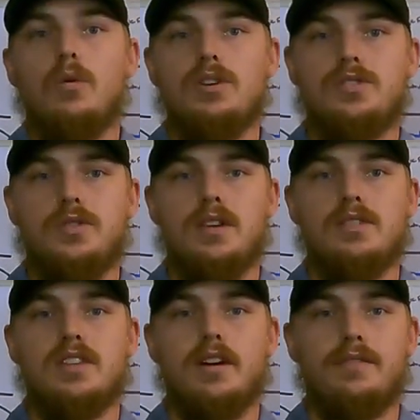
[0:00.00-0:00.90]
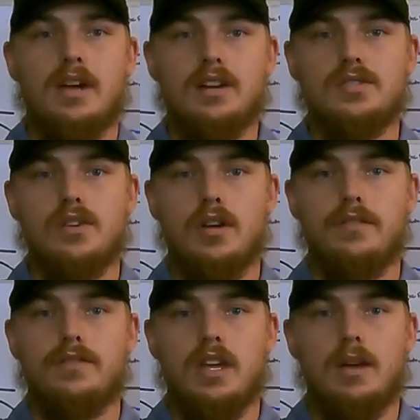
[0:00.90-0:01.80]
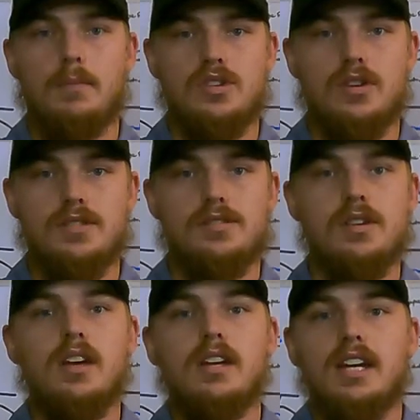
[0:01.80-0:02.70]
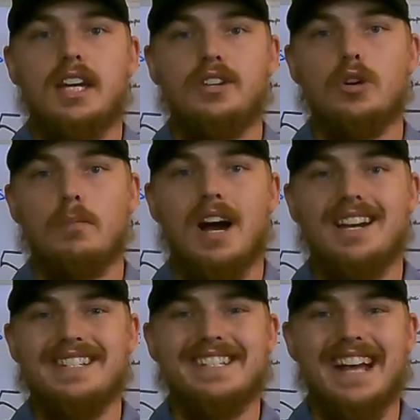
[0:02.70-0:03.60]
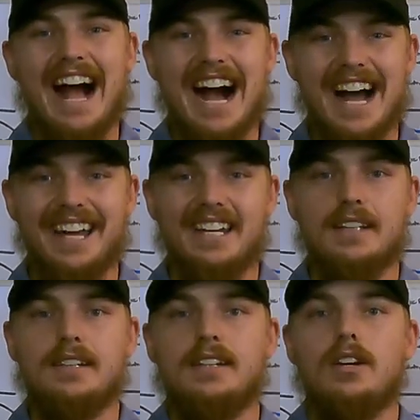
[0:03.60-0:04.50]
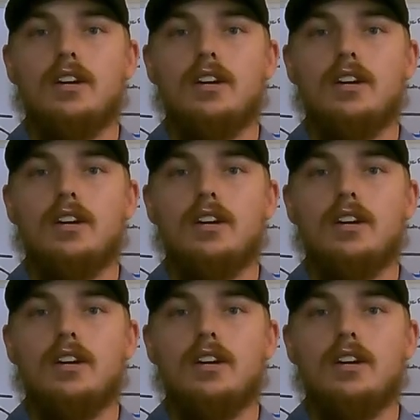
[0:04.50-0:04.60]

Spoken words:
which is the effects of the images in your mind's eye